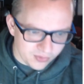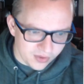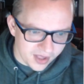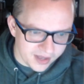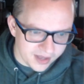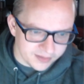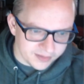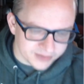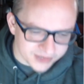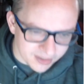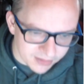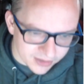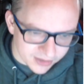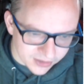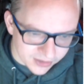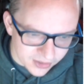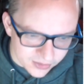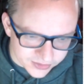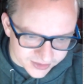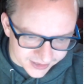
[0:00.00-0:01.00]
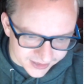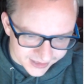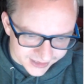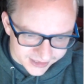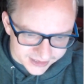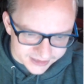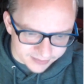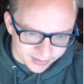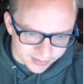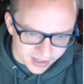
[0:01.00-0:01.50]
items, summer clothes,
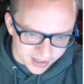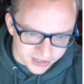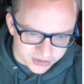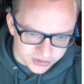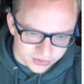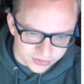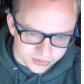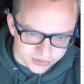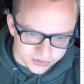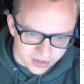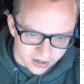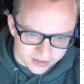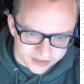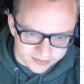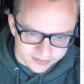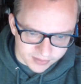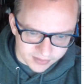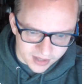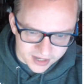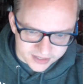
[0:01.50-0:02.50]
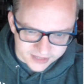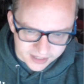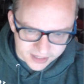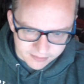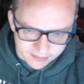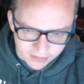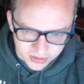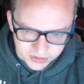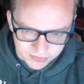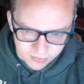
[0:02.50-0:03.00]
cleaning supplies, shoes, gardening supplies, and
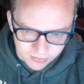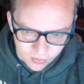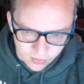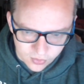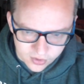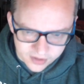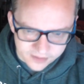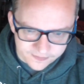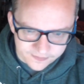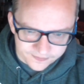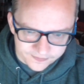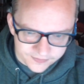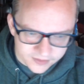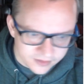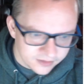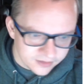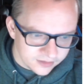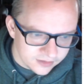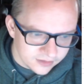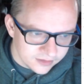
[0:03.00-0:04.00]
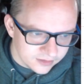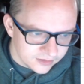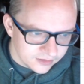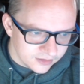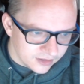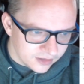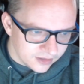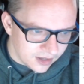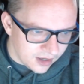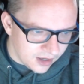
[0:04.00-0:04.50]
much more.
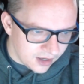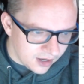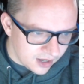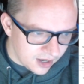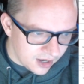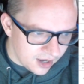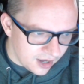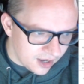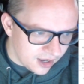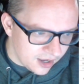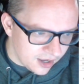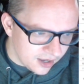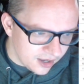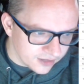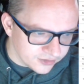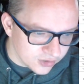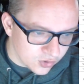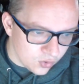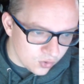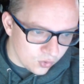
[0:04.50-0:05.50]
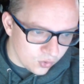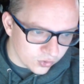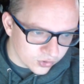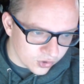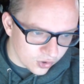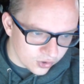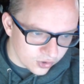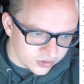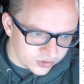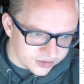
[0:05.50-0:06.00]
Nicole
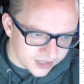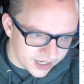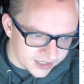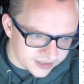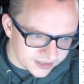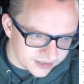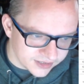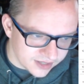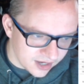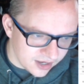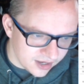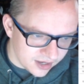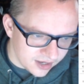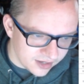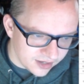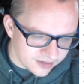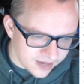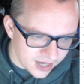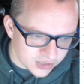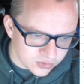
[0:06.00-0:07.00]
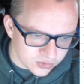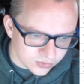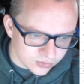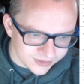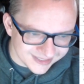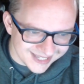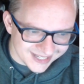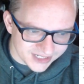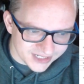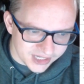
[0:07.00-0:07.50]
Kurtz has natural
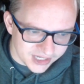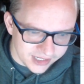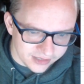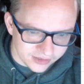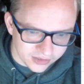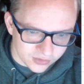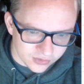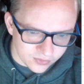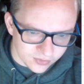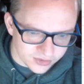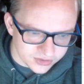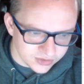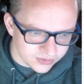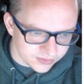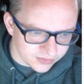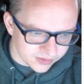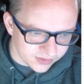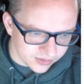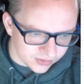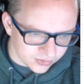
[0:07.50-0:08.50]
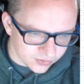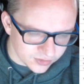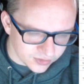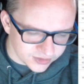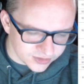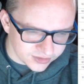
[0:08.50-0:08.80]
/ healing crystals with a little crystal